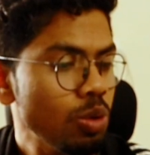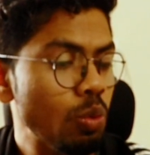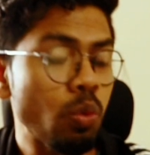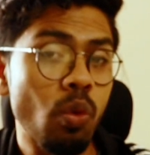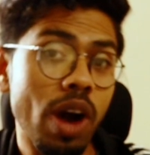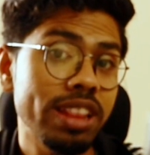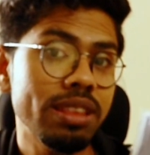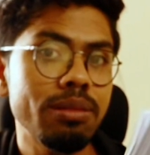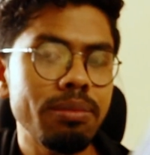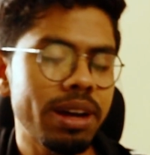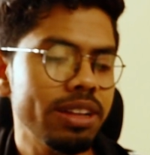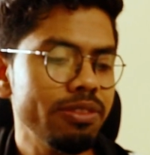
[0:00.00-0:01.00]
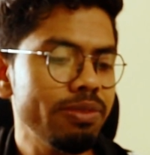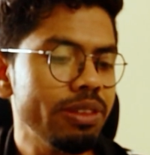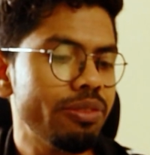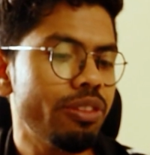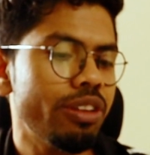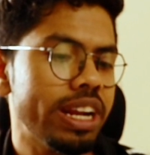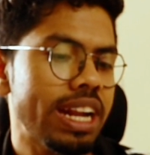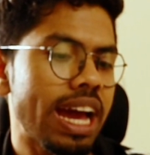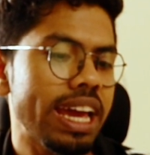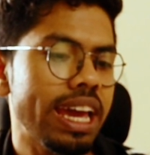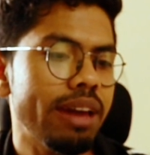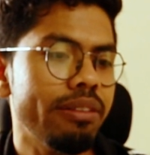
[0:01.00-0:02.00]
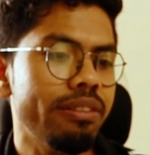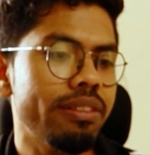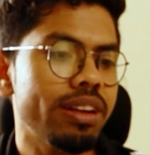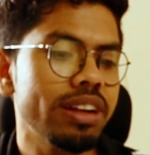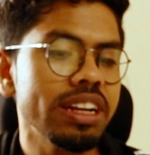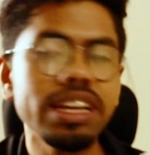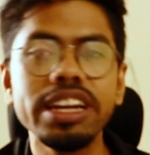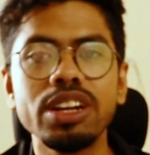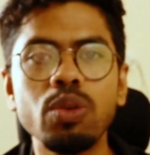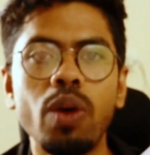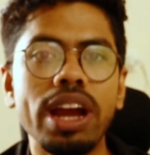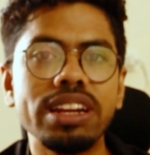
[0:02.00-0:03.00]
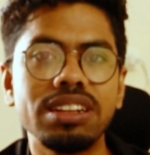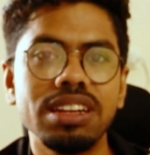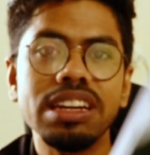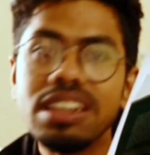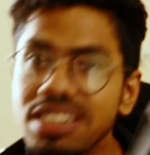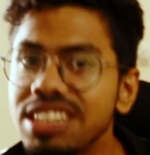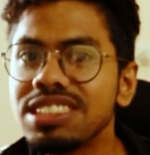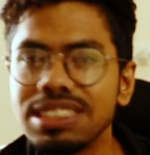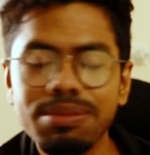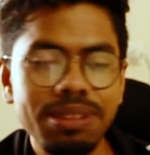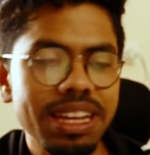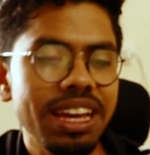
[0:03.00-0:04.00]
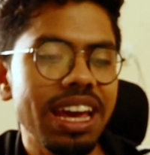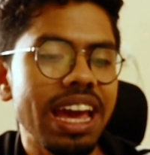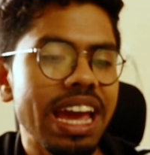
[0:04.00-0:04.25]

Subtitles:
1 month before, and I have reading it quite intensively.